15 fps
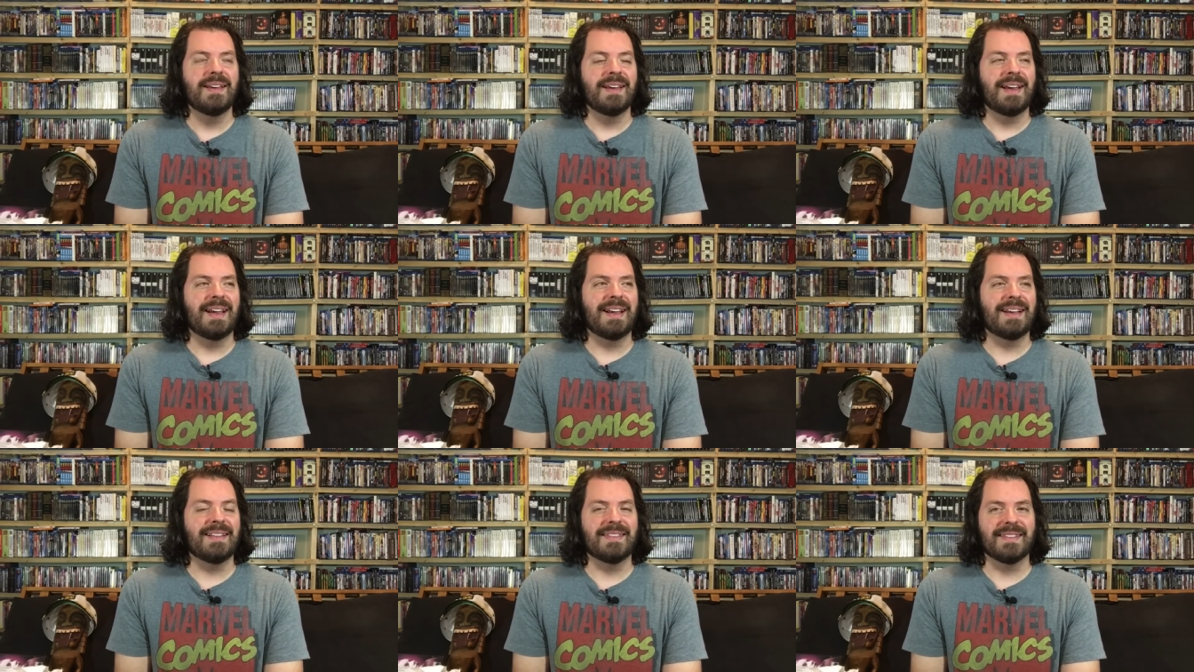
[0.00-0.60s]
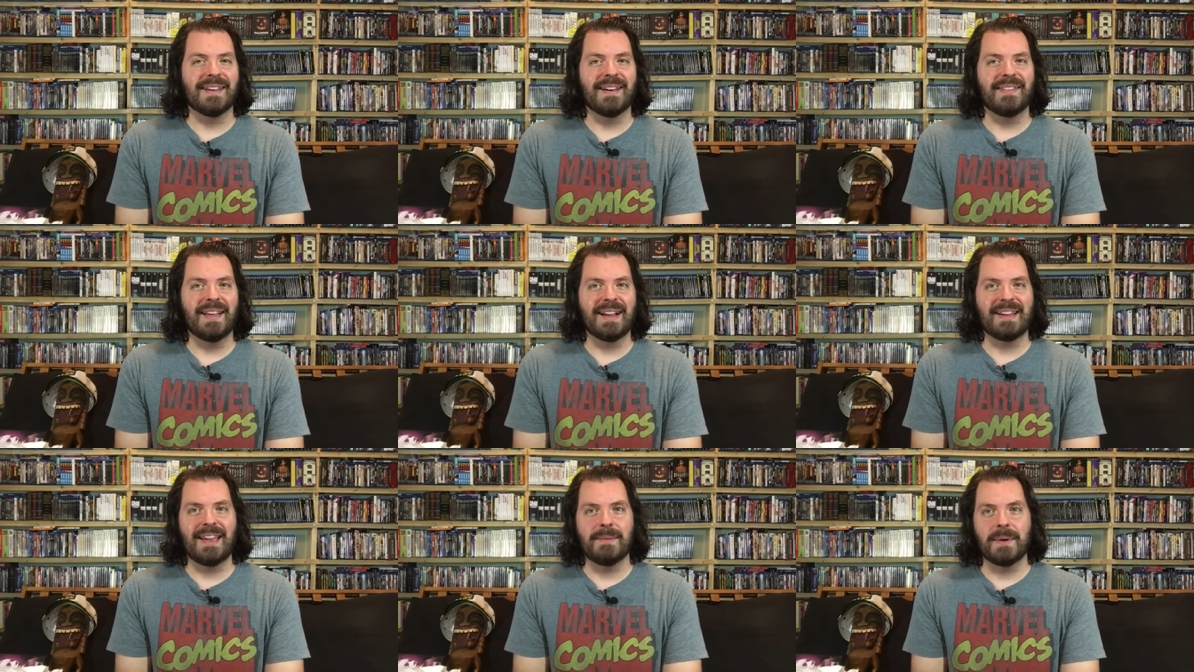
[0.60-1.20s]
And
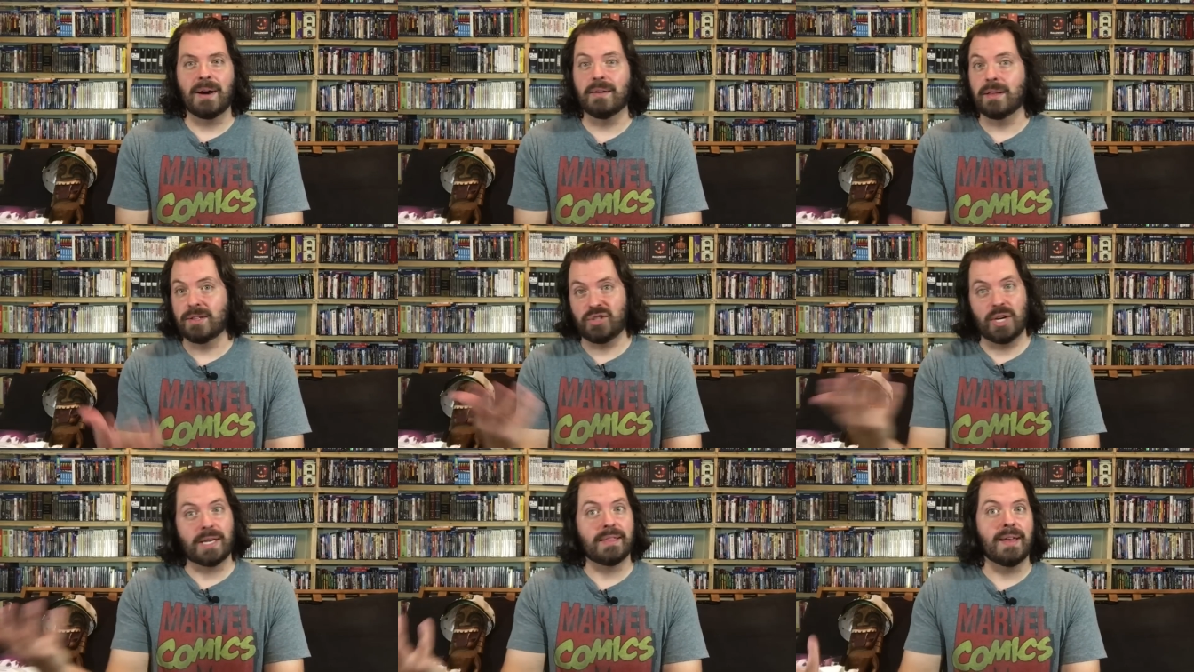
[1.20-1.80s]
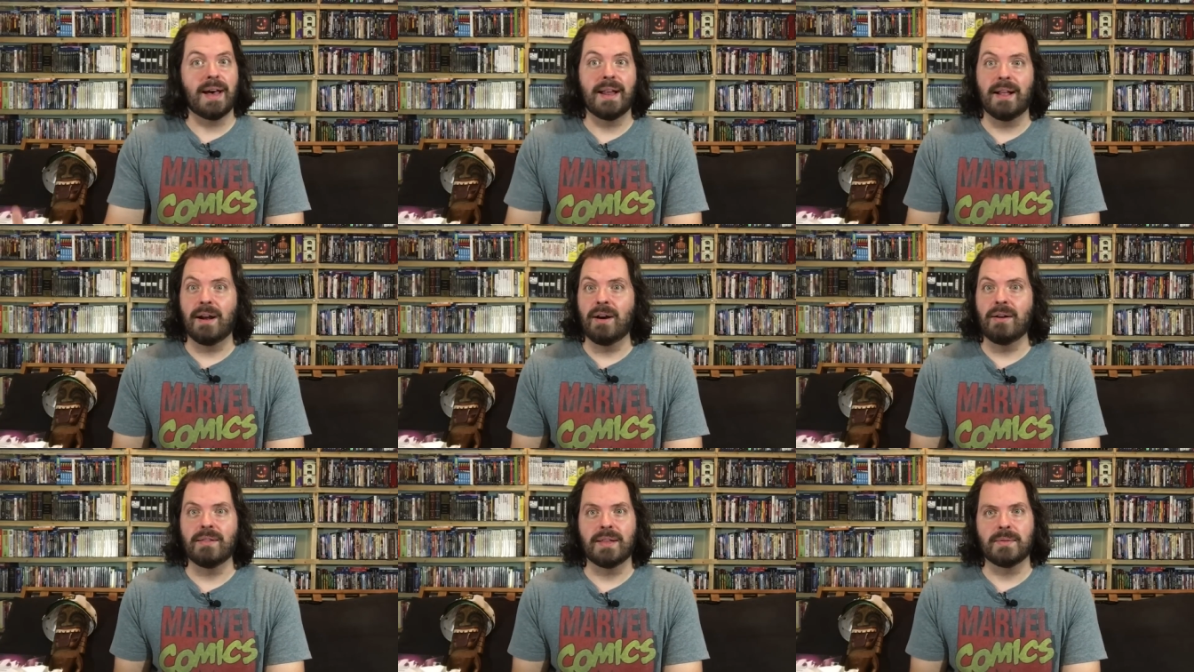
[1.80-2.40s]
that came out, and I checked that
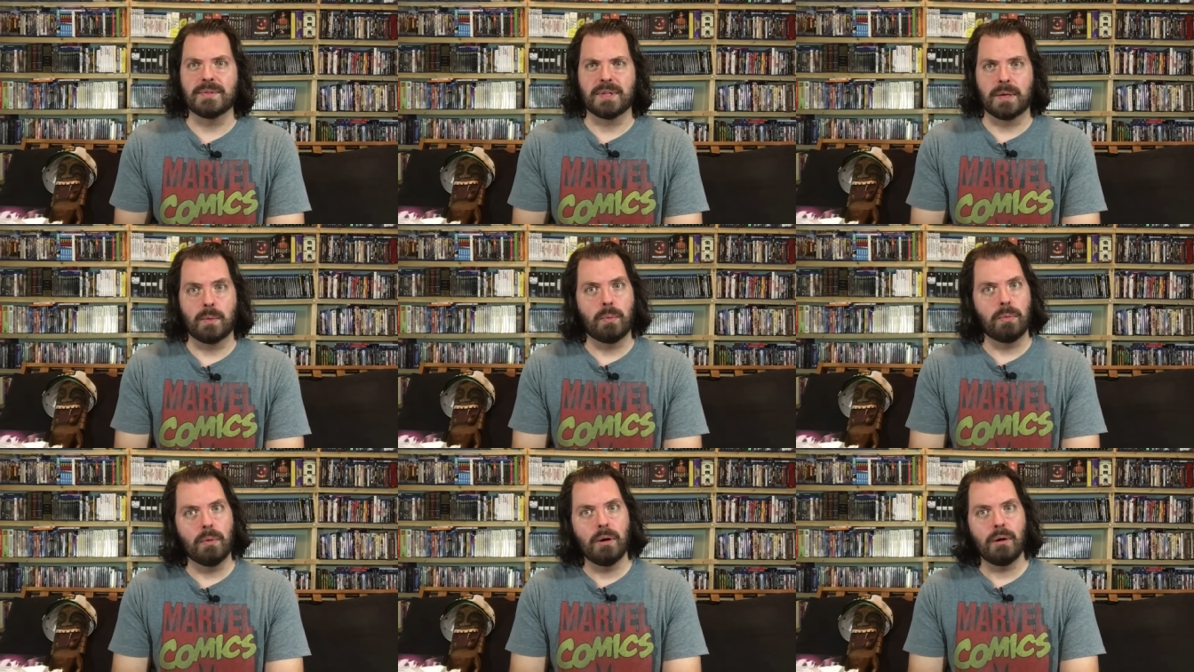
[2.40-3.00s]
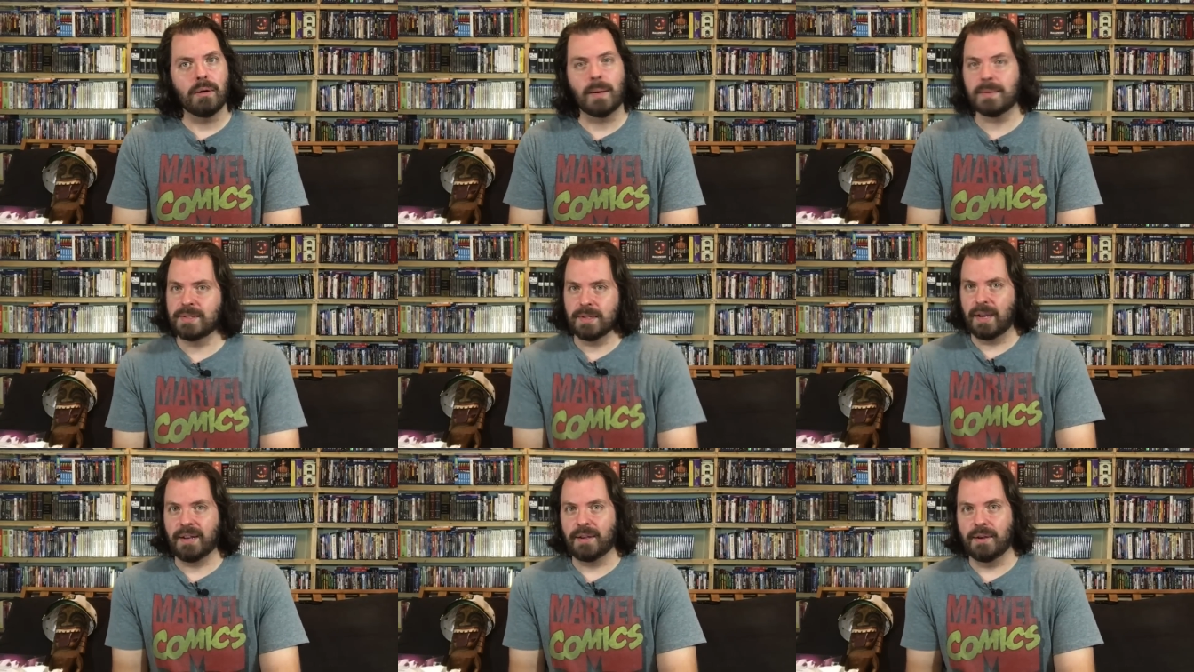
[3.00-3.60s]
out, and I was like, whoa, that's
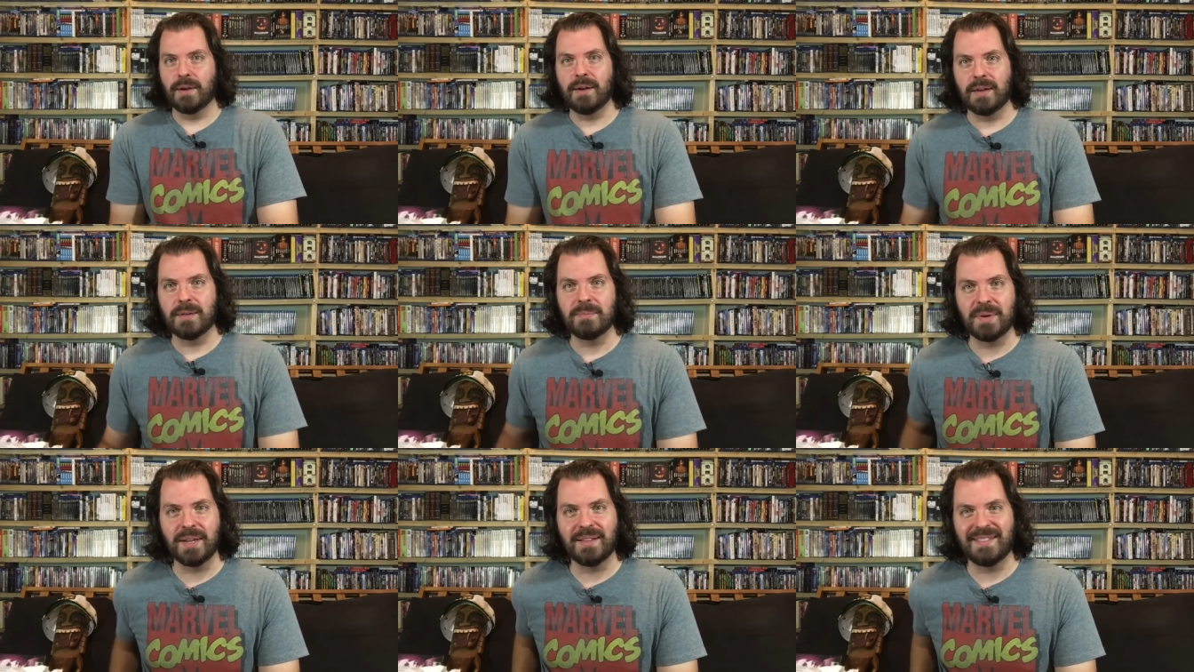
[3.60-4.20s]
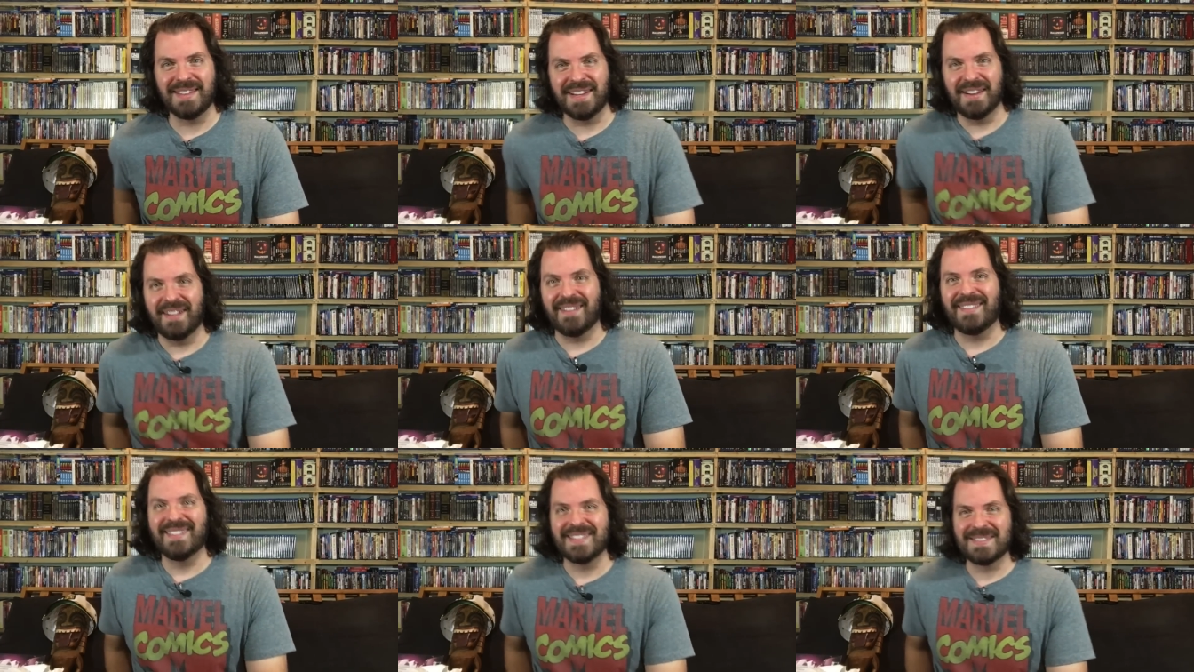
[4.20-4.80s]
not good, but, you
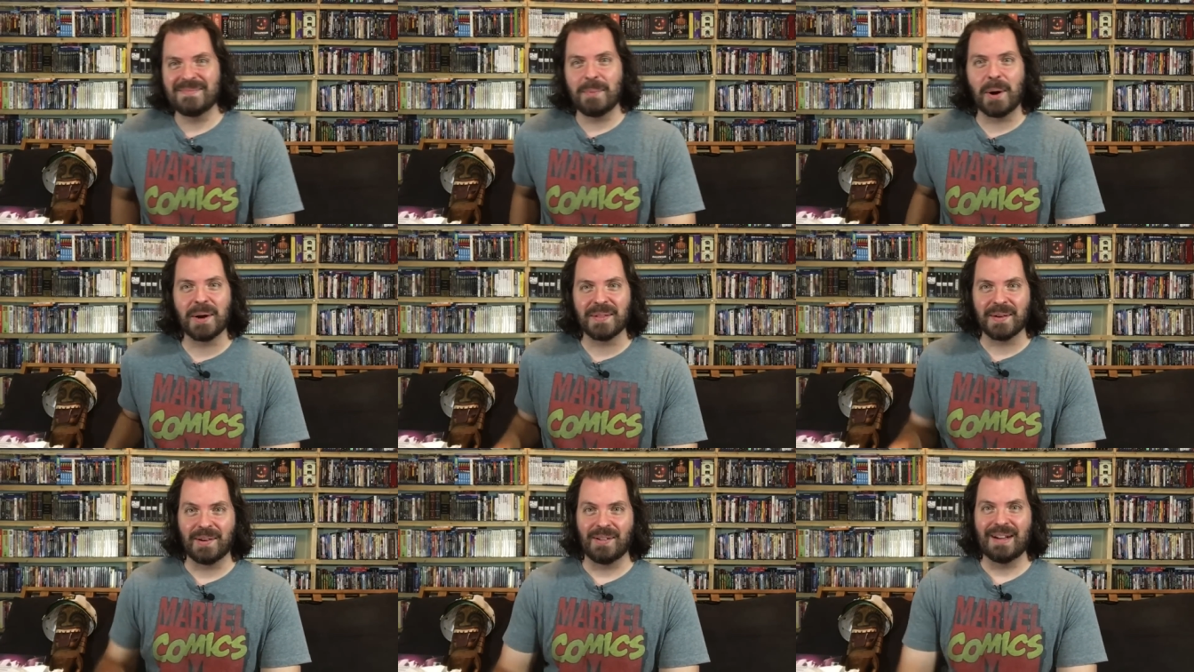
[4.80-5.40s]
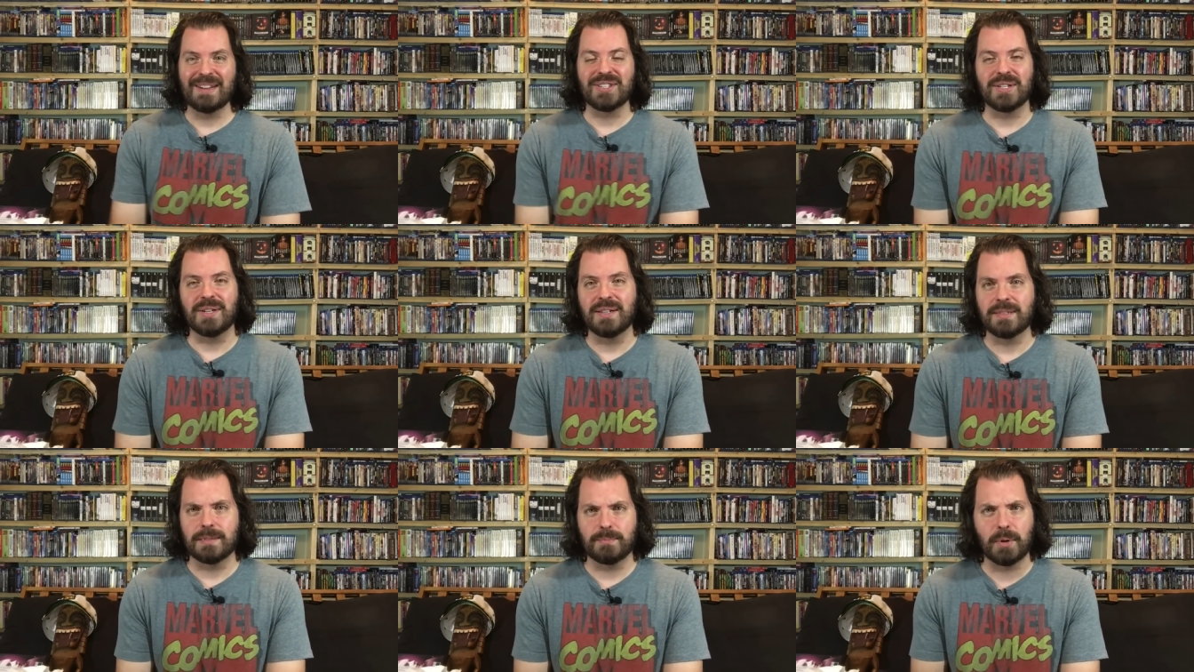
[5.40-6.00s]
know, it's part of the collection.
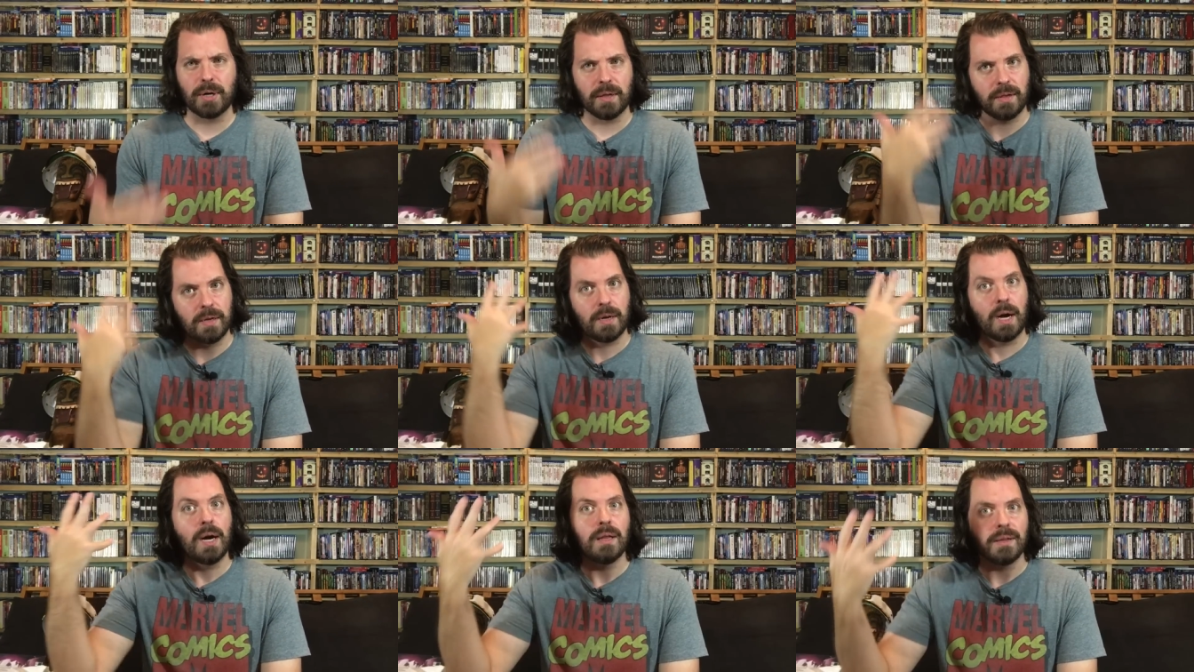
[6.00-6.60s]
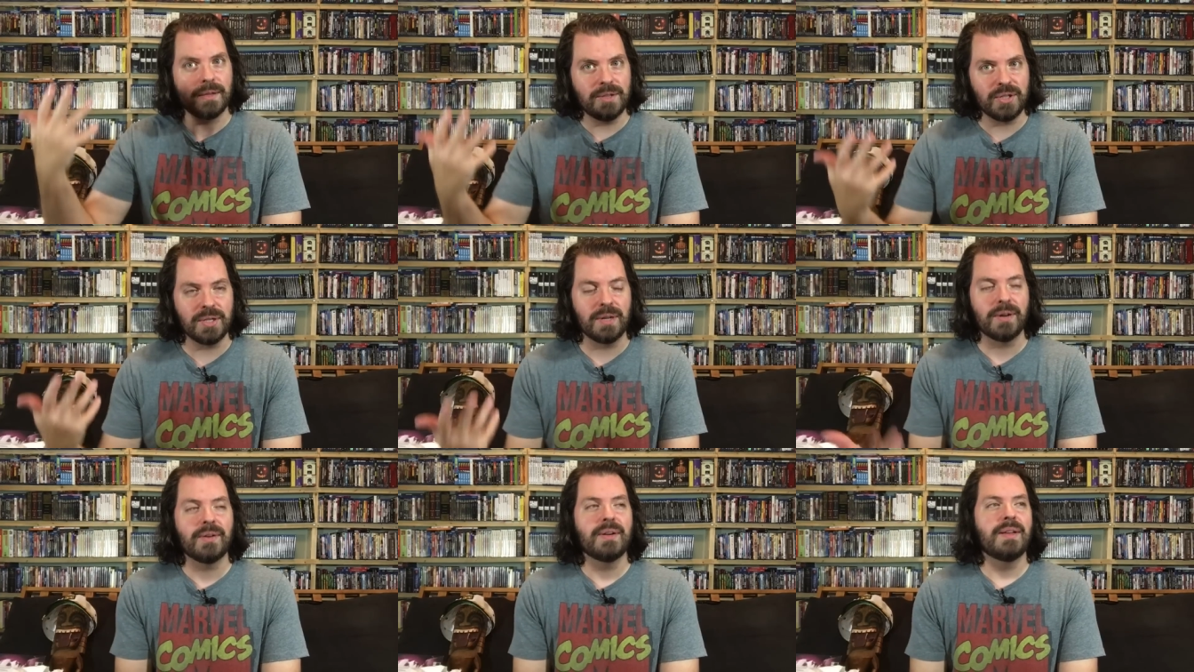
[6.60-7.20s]
It's part of the knowledge, you
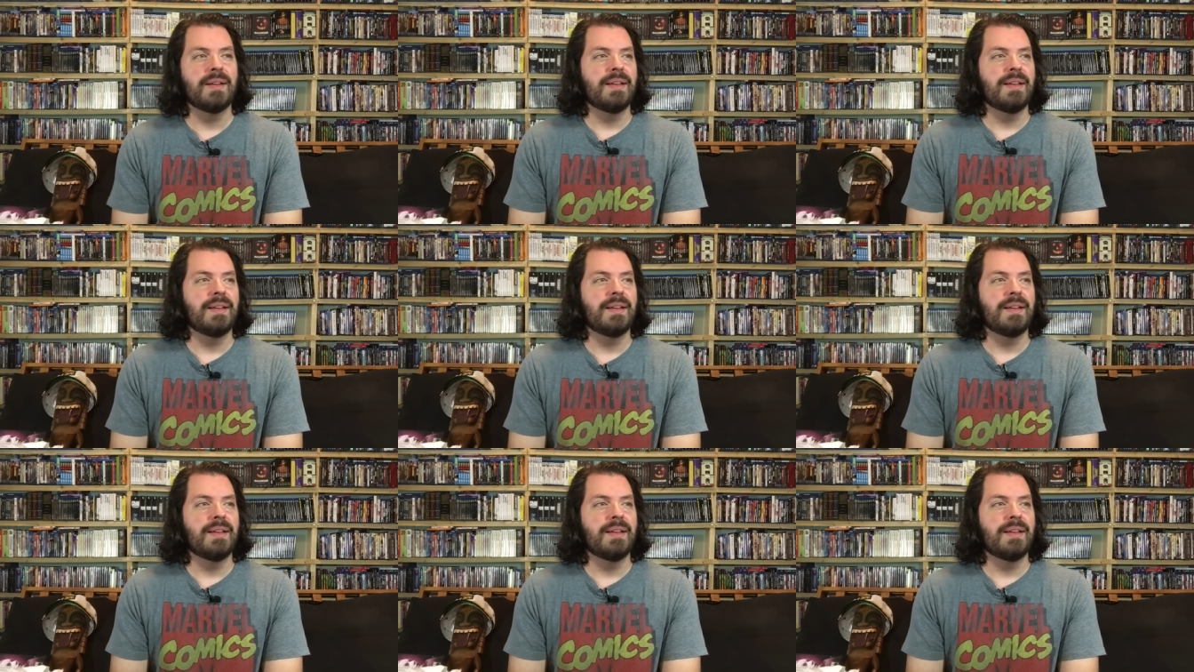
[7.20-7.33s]
know?